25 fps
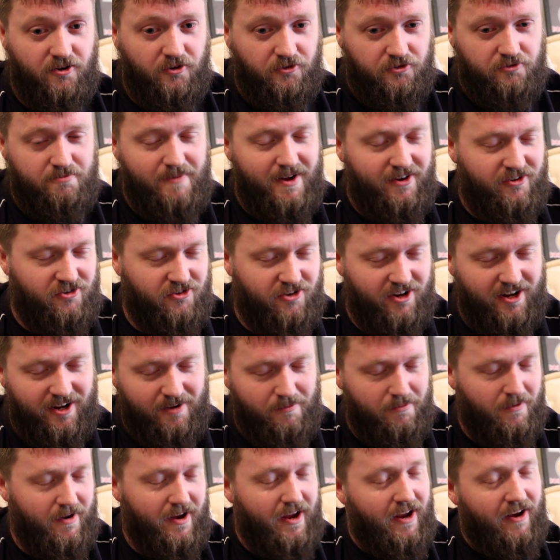got smashed
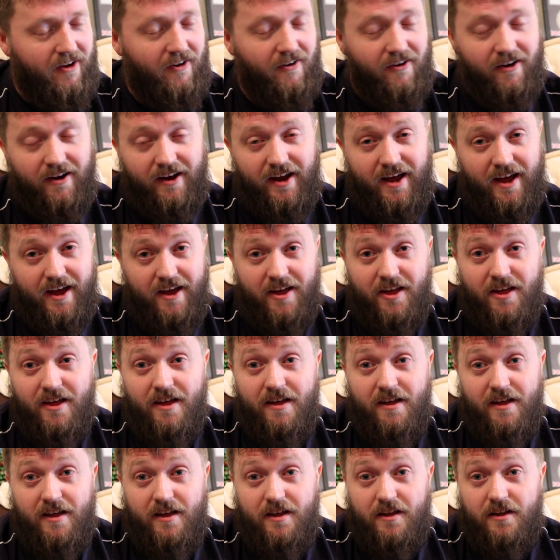up when I
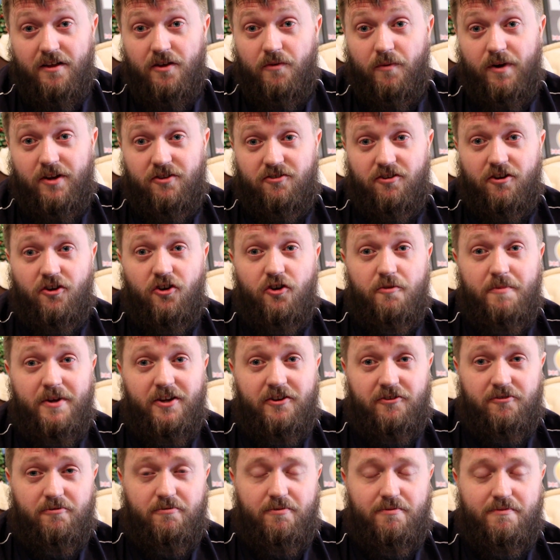went to
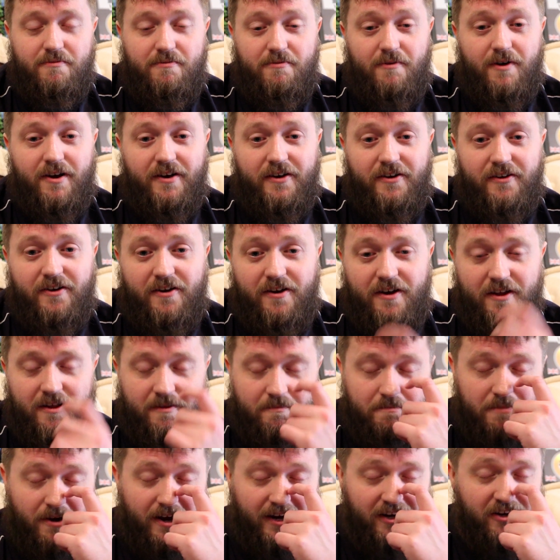Lumi's one
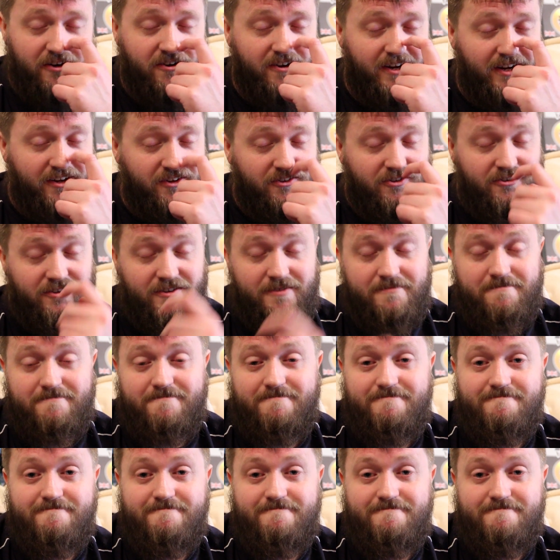bike night.